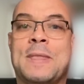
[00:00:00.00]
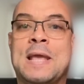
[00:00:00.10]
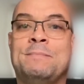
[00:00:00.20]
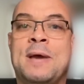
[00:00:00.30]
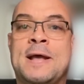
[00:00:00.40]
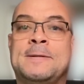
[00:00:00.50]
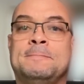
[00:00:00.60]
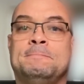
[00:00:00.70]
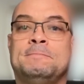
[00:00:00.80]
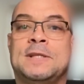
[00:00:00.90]
Amen.
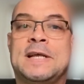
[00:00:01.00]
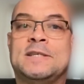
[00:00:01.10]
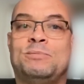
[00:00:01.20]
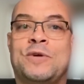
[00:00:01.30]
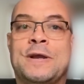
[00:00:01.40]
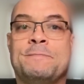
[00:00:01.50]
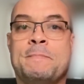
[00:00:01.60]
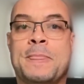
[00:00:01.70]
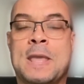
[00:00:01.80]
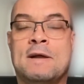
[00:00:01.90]
Let's pray.
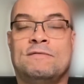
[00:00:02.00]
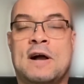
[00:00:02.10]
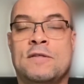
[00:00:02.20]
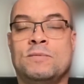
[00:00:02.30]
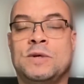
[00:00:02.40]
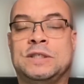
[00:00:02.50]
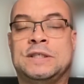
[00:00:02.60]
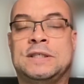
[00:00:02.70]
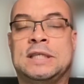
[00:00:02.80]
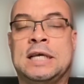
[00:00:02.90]
Father, we
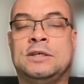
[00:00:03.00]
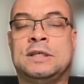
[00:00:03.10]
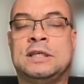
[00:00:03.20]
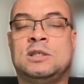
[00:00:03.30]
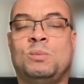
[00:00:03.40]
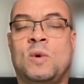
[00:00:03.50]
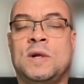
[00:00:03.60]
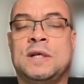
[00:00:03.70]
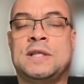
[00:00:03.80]
just thank you this morning.